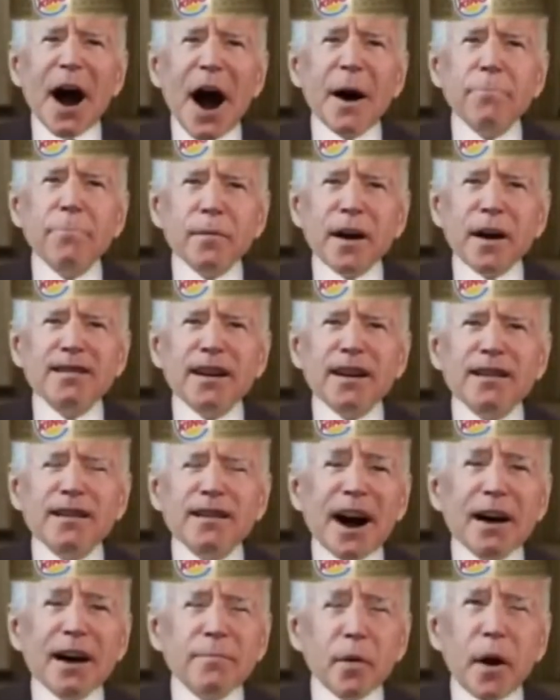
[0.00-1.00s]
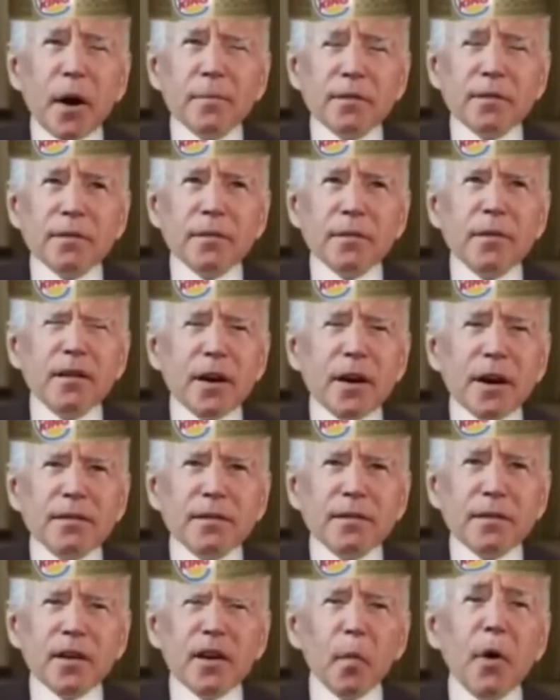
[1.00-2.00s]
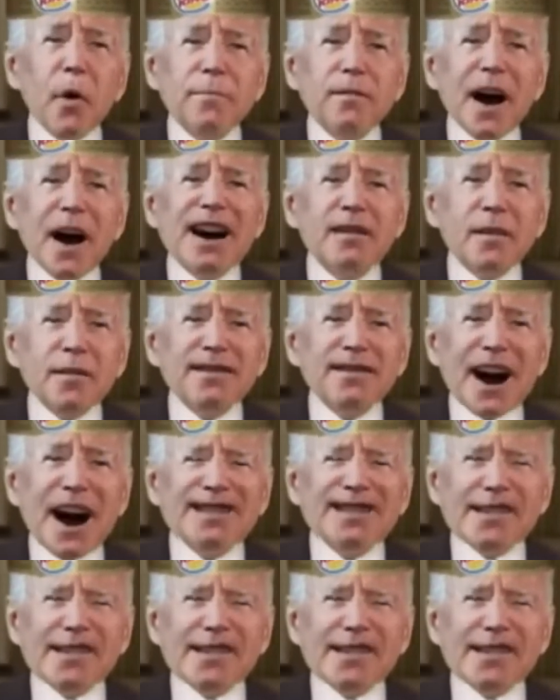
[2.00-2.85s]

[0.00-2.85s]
am President Teleprompter. Uh, you want fries with that?